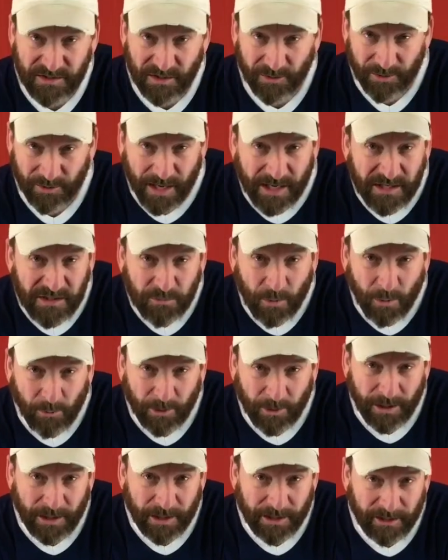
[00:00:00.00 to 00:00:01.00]
So next what
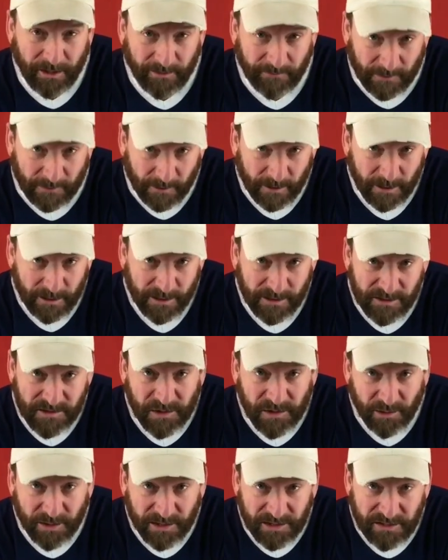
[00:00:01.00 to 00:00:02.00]
we're going to cover is
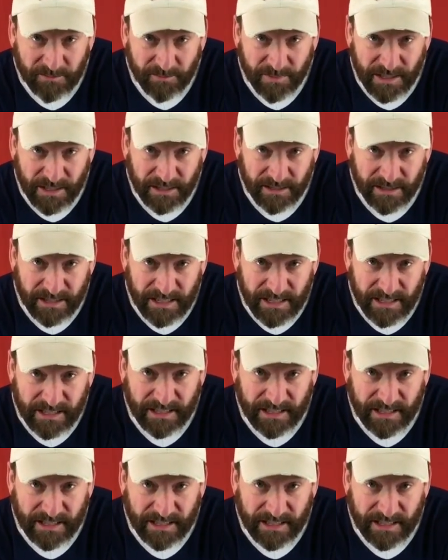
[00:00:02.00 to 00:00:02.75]
going to be the